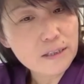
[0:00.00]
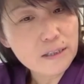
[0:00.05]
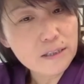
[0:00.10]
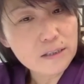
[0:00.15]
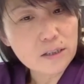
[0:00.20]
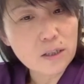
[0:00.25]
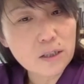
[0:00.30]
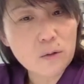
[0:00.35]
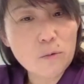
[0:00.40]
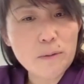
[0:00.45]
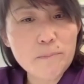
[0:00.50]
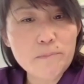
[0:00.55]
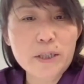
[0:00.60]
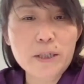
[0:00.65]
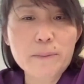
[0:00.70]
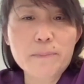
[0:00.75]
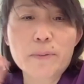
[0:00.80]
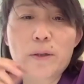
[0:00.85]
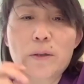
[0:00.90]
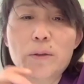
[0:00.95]
So when
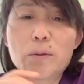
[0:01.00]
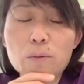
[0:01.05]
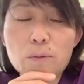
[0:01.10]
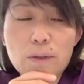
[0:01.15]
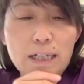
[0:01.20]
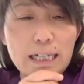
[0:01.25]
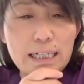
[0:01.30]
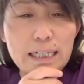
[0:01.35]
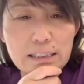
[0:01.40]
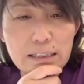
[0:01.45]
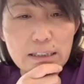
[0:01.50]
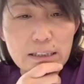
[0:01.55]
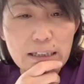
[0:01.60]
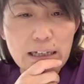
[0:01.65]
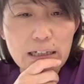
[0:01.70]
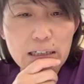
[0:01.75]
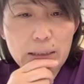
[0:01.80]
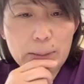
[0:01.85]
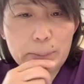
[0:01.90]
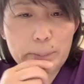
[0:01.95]
people who has a
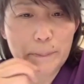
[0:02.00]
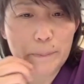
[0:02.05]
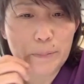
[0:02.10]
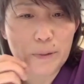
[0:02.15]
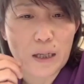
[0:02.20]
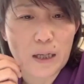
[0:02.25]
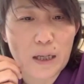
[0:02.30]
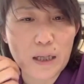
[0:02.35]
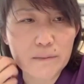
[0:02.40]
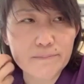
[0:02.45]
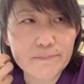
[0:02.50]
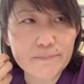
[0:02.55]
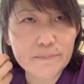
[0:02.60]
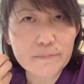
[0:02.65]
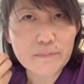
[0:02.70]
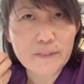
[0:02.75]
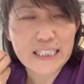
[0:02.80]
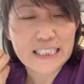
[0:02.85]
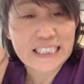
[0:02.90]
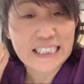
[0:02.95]
lot of blood
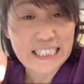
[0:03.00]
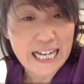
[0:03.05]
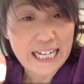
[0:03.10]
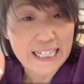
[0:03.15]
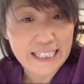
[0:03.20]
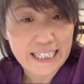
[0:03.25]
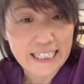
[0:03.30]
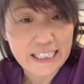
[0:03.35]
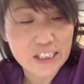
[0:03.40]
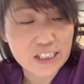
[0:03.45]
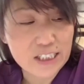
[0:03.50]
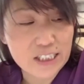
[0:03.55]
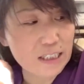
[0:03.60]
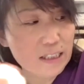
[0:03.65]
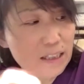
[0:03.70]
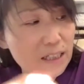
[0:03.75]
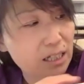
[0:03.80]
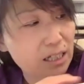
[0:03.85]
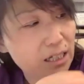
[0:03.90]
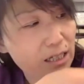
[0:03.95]

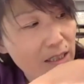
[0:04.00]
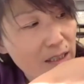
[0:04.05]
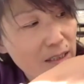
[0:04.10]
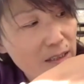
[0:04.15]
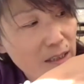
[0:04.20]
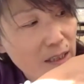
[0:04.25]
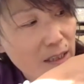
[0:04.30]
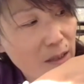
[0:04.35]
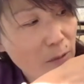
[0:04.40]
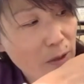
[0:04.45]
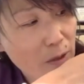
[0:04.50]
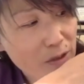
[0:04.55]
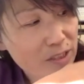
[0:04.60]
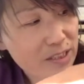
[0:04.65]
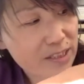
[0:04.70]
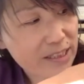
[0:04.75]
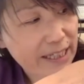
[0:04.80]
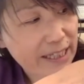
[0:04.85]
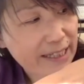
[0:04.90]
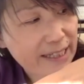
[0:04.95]
stagnation, when you
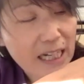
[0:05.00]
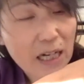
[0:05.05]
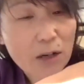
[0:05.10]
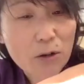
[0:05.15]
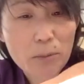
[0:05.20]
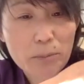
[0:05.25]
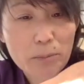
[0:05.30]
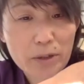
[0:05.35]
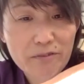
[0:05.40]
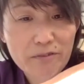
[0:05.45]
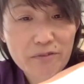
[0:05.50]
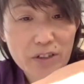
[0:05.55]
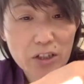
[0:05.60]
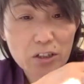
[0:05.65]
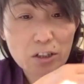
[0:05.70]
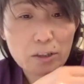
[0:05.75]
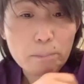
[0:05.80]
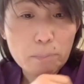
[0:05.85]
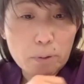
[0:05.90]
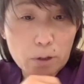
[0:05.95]
take it out, will be
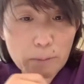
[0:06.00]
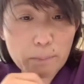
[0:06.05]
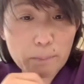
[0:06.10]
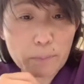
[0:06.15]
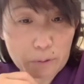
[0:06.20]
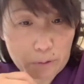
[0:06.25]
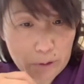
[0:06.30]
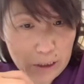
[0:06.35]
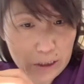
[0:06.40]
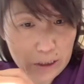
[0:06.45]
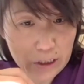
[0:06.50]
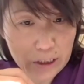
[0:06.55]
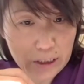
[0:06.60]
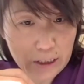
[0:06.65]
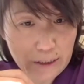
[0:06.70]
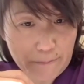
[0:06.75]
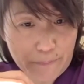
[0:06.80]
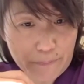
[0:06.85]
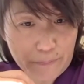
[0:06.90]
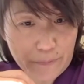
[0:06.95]
very purplish,
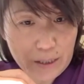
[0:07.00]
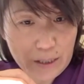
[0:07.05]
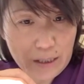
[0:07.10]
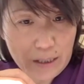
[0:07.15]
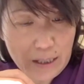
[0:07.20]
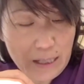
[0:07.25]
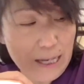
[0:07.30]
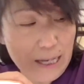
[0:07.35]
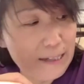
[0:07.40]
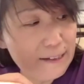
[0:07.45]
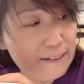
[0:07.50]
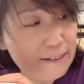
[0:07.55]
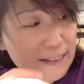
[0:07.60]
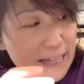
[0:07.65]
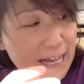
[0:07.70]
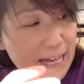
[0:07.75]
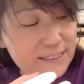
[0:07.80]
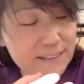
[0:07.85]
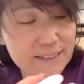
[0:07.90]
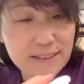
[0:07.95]
and
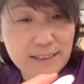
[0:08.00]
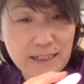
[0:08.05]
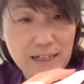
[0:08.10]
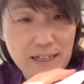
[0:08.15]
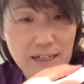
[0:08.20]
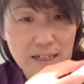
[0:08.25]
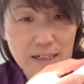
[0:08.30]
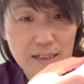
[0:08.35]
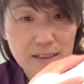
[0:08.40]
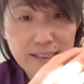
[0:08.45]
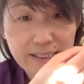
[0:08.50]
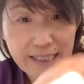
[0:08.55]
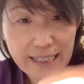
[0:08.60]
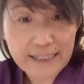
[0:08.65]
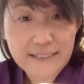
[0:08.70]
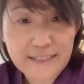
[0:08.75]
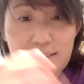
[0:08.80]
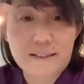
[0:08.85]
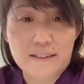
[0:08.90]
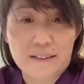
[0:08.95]
that's
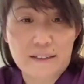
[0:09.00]
get the